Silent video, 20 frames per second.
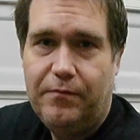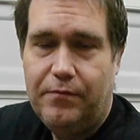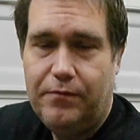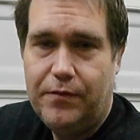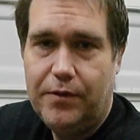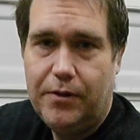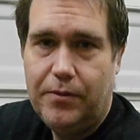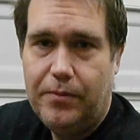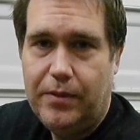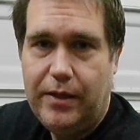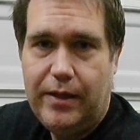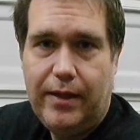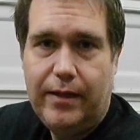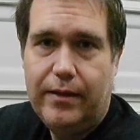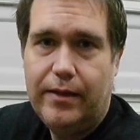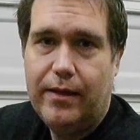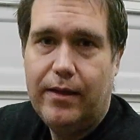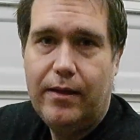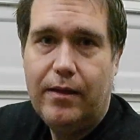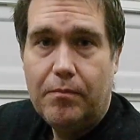fluid in
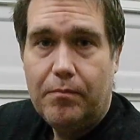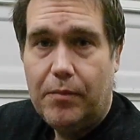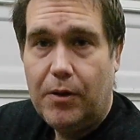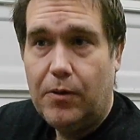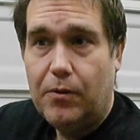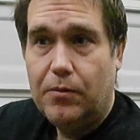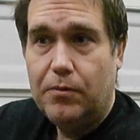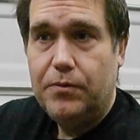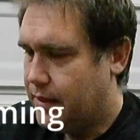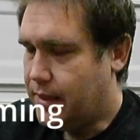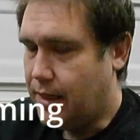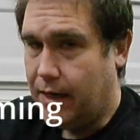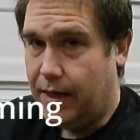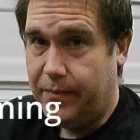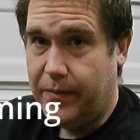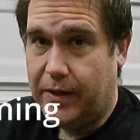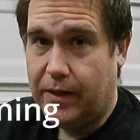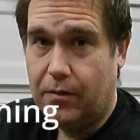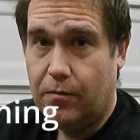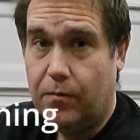the bowl timing.